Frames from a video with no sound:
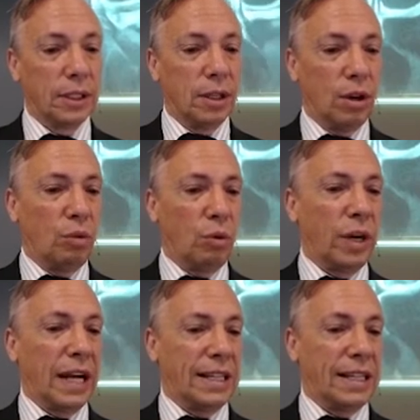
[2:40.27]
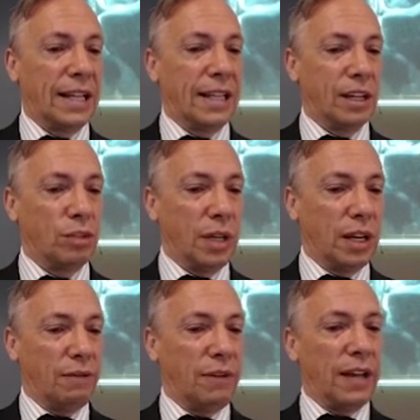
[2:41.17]
Oh, but we're not done yet because we got to
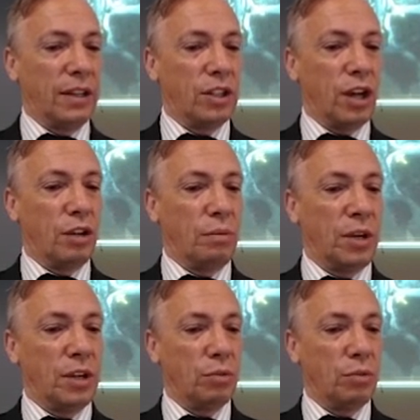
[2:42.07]
find this other piece.